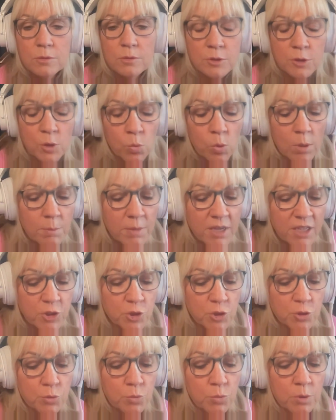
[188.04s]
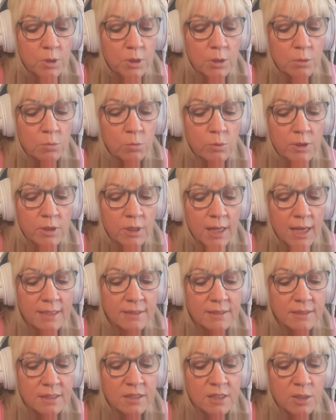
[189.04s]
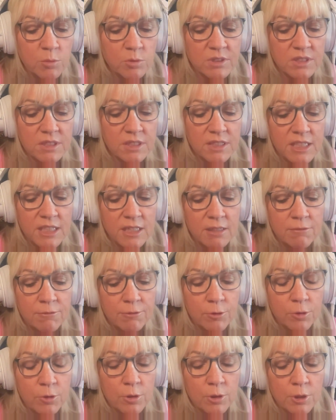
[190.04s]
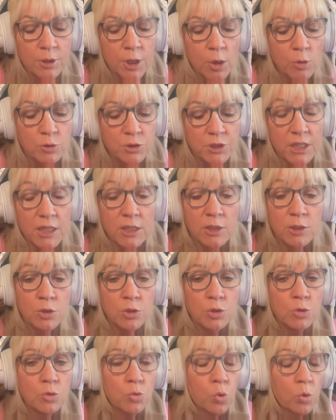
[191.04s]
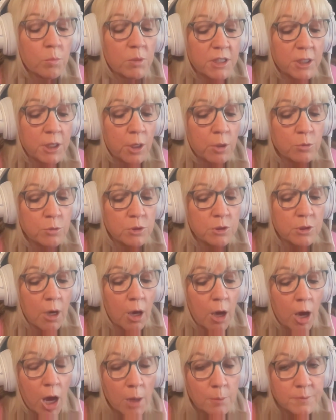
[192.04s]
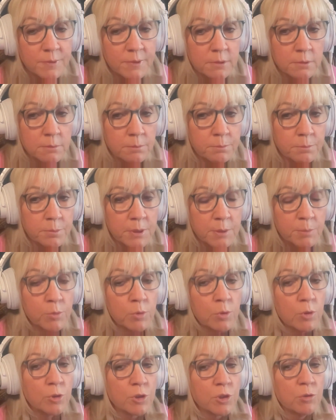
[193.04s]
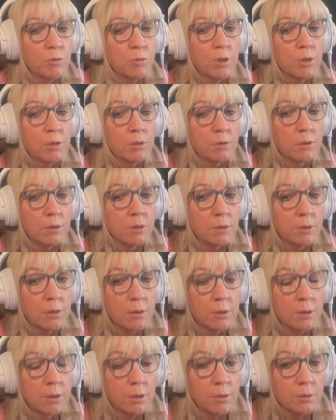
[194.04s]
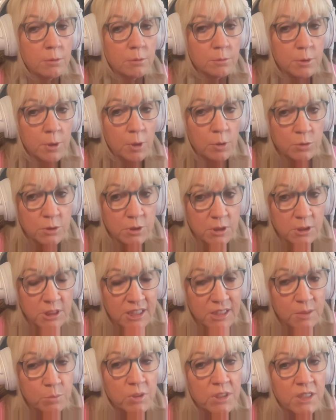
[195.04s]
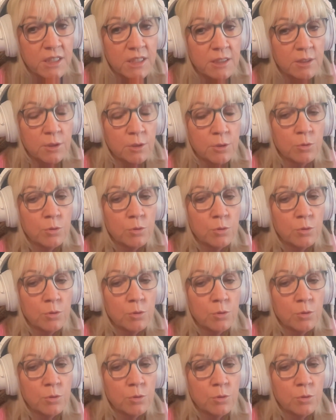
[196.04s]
So what made you, realize that there was a need for coaching? And do you normally coach the ops people, or do you coach the team lead?